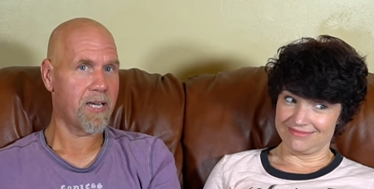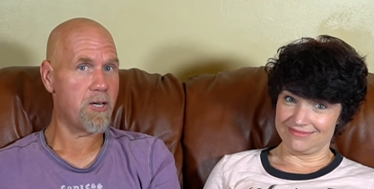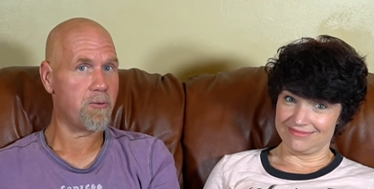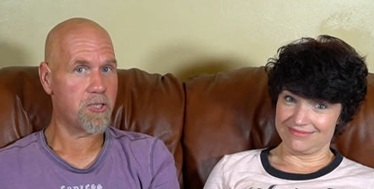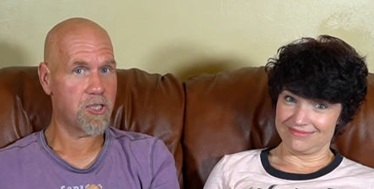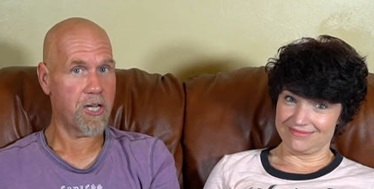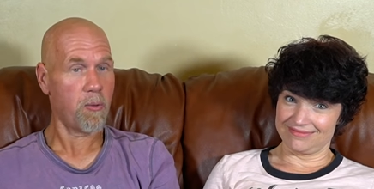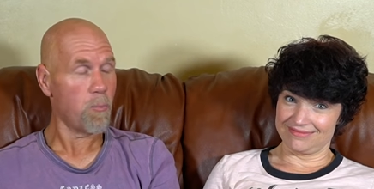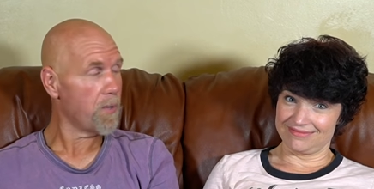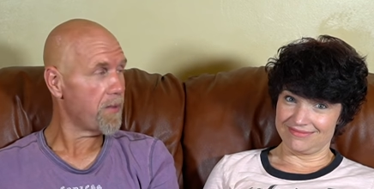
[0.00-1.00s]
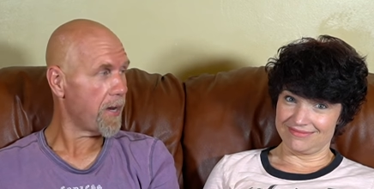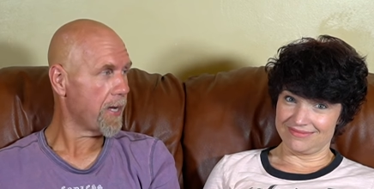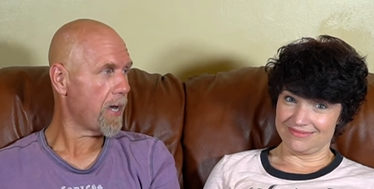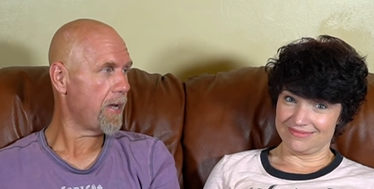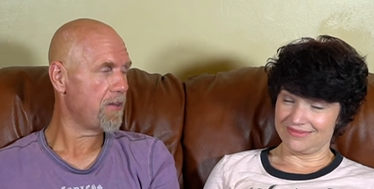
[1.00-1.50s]
Speaker 1: the new gel one that I
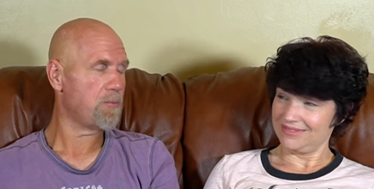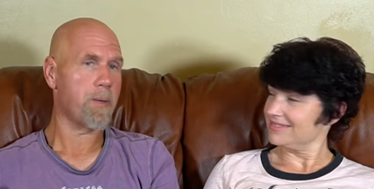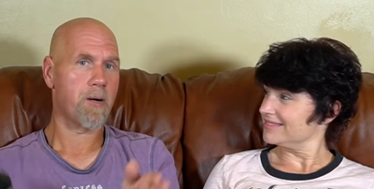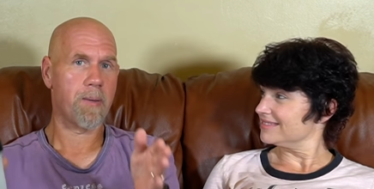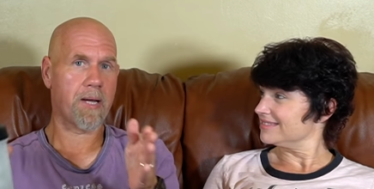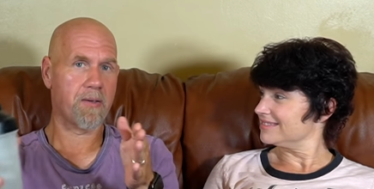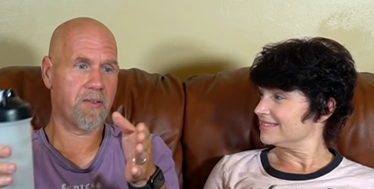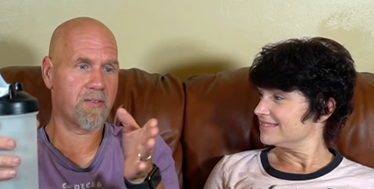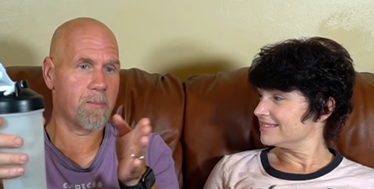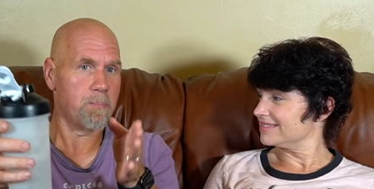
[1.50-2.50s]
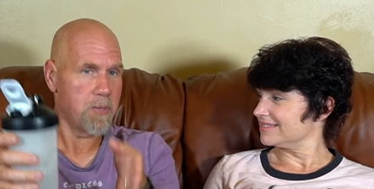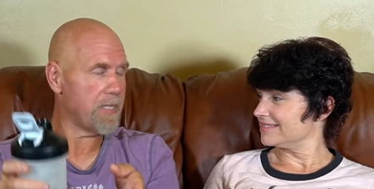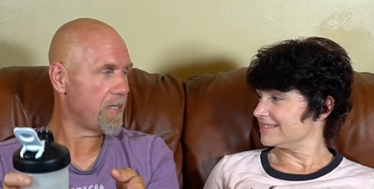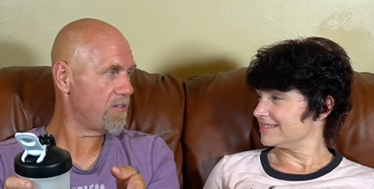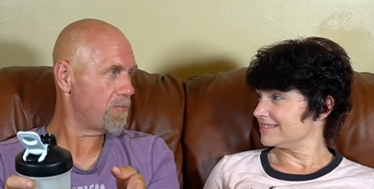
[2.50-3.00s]
got is better because it's
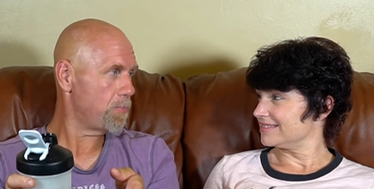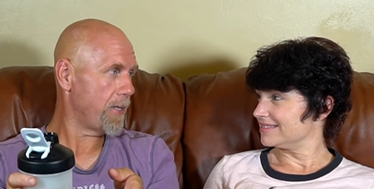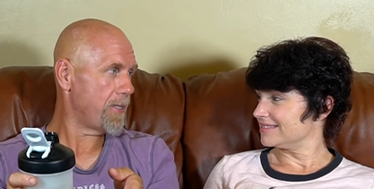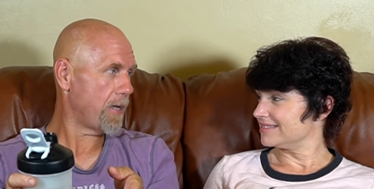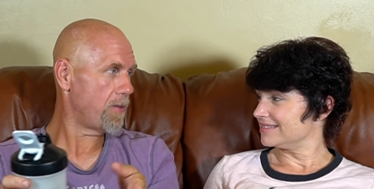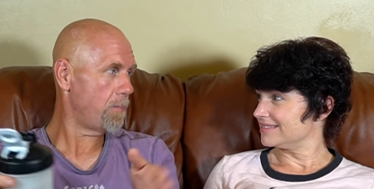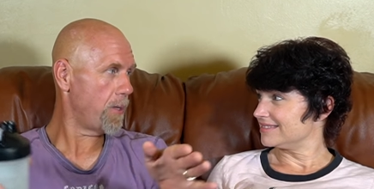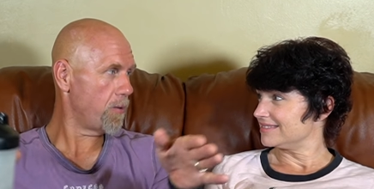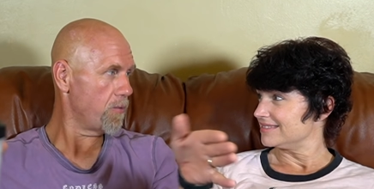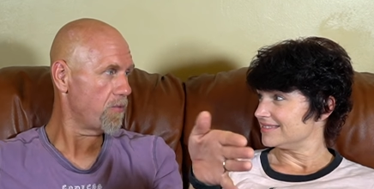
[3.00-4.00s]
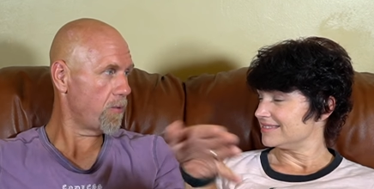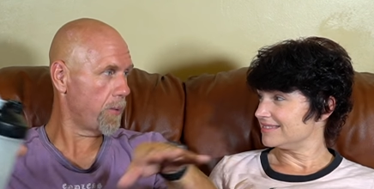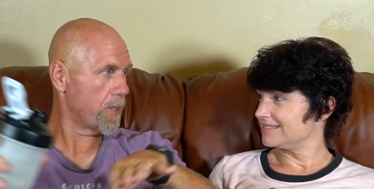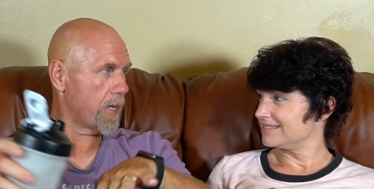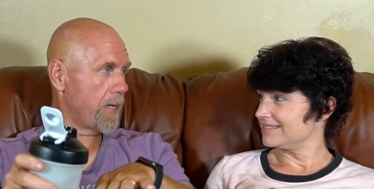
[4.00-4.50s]
completely split down the middle. So,
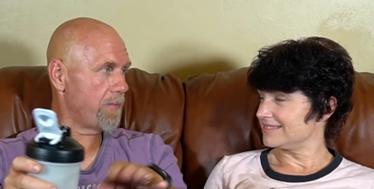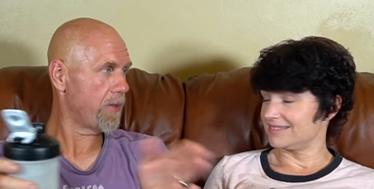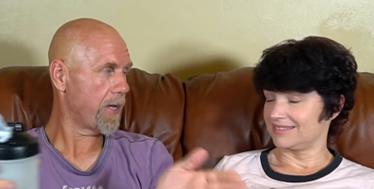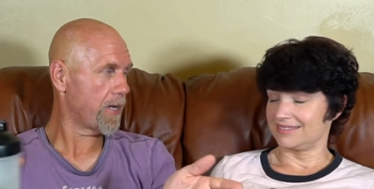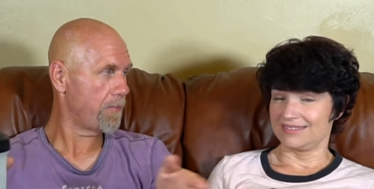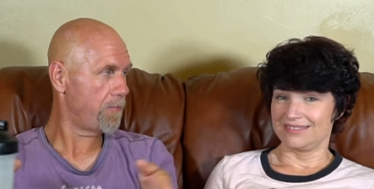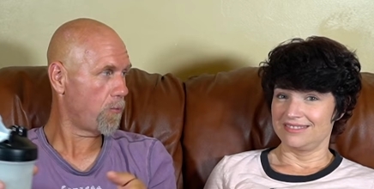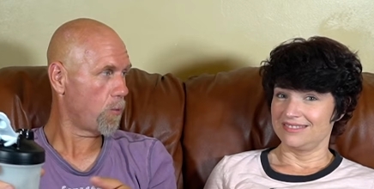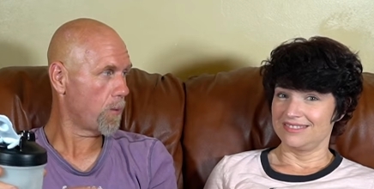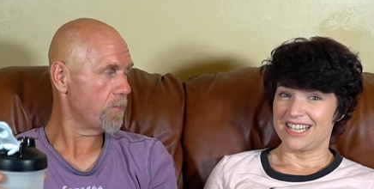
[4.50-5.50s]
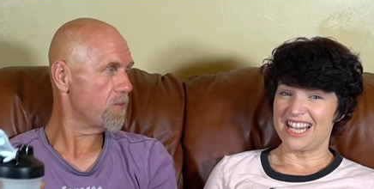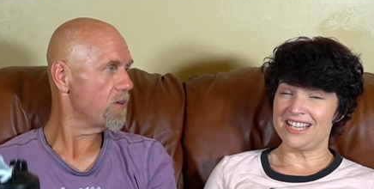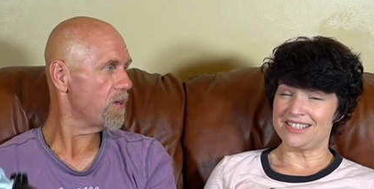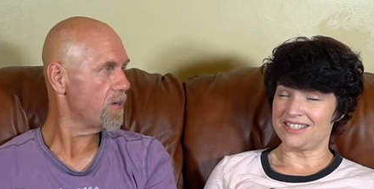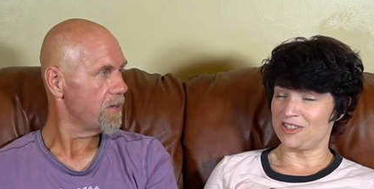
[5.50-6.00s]
it kind of, like, conforms.
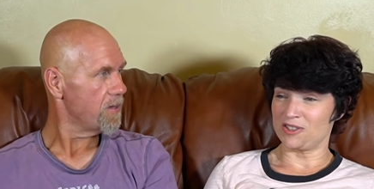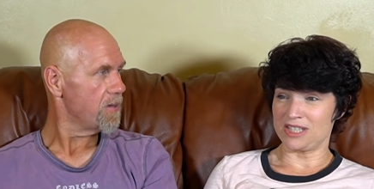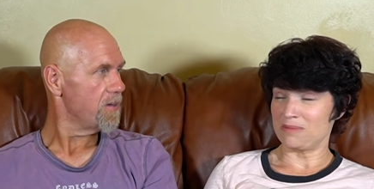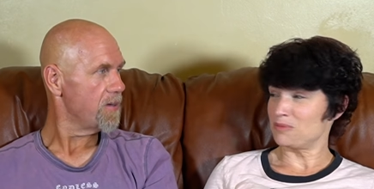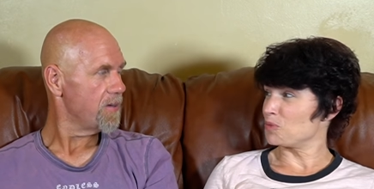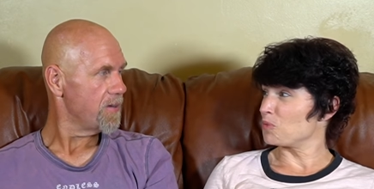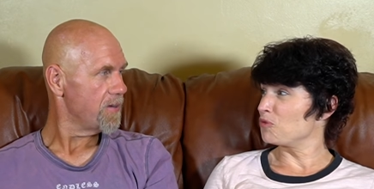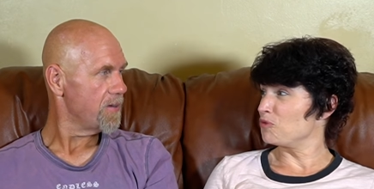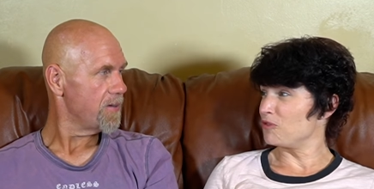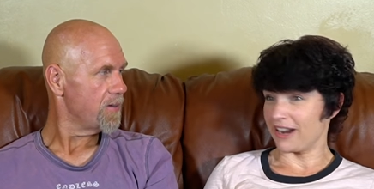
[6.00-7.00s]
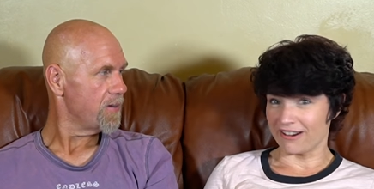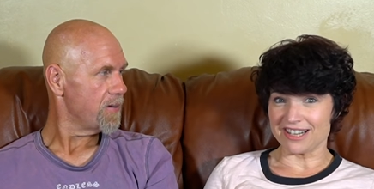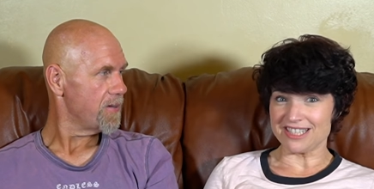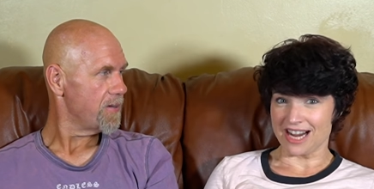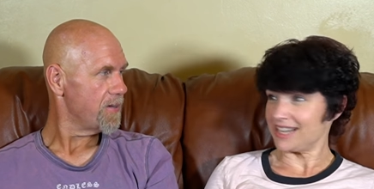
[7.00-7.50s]
Speaker 2: It still seems
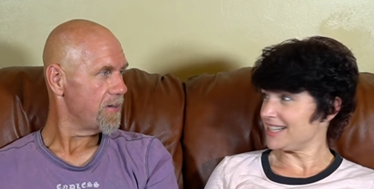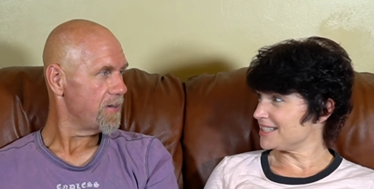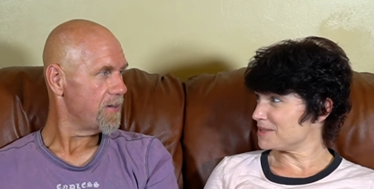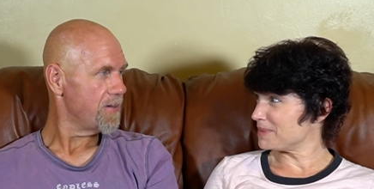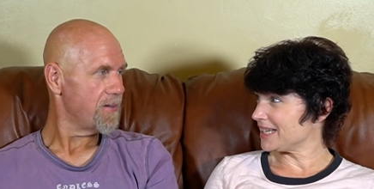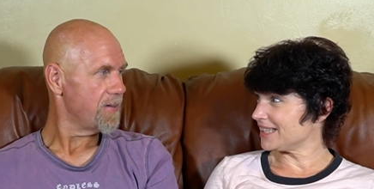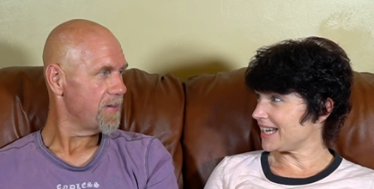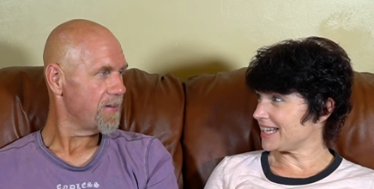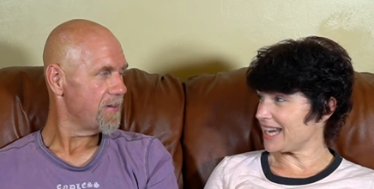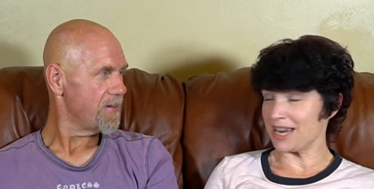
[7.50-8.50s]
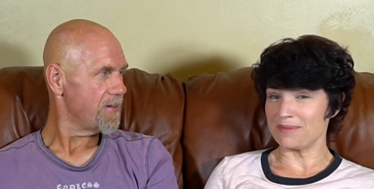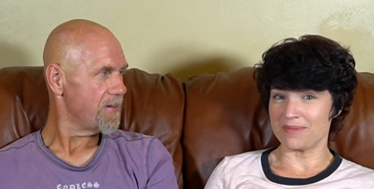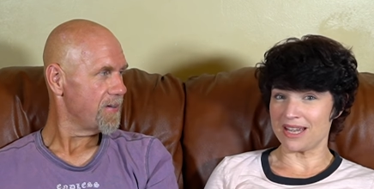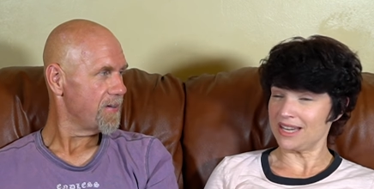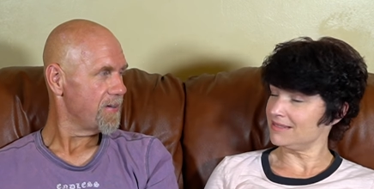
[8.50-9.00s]
very tiny to me. Like, it
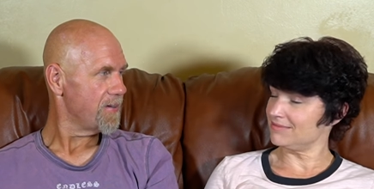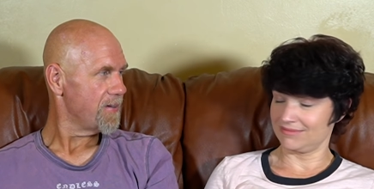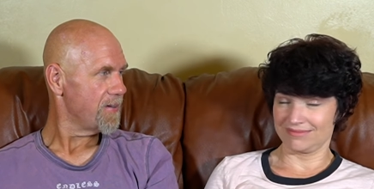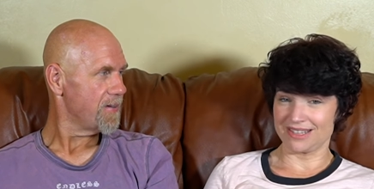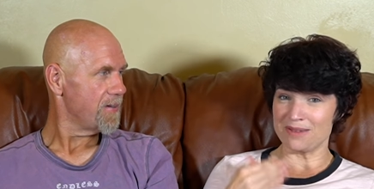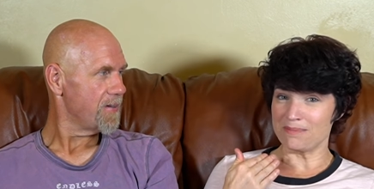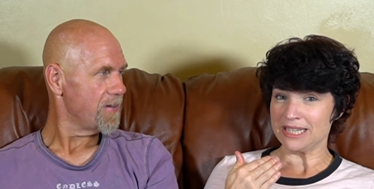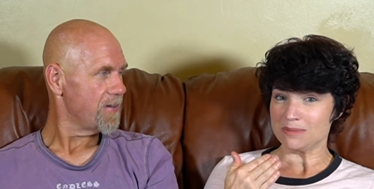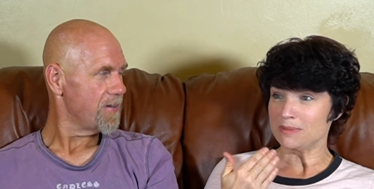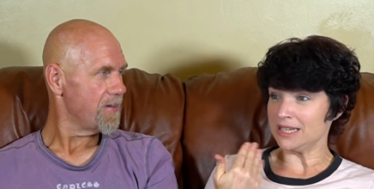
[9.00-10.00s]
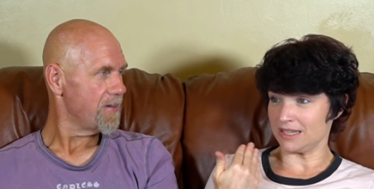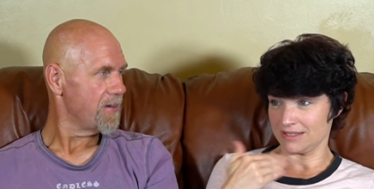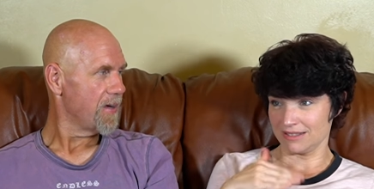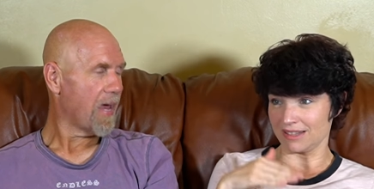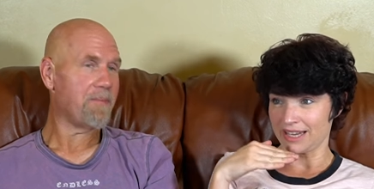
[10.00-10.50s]
it... It makes me
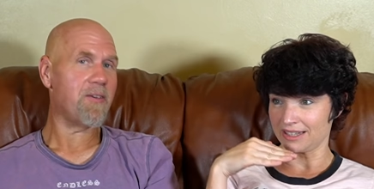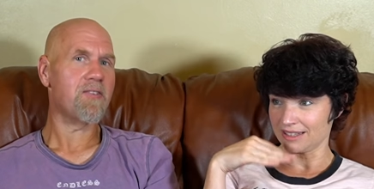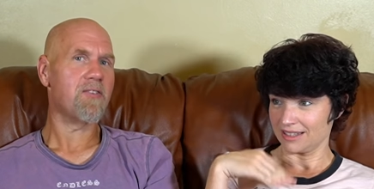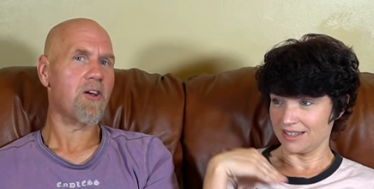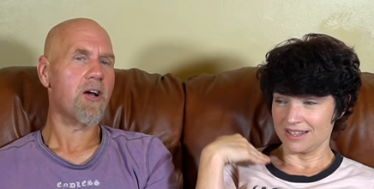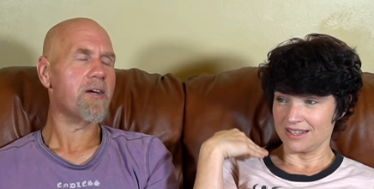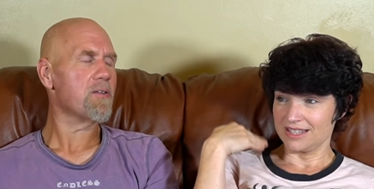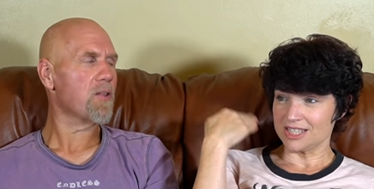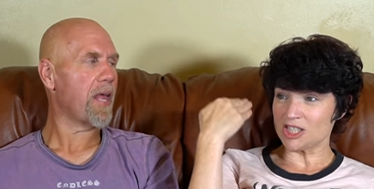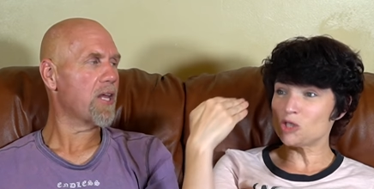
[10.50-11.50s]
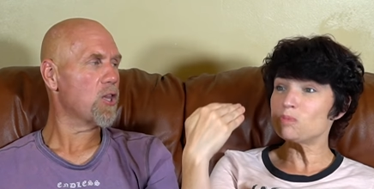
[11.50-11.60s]
Speaker 1: like if you start
Speaker 2: like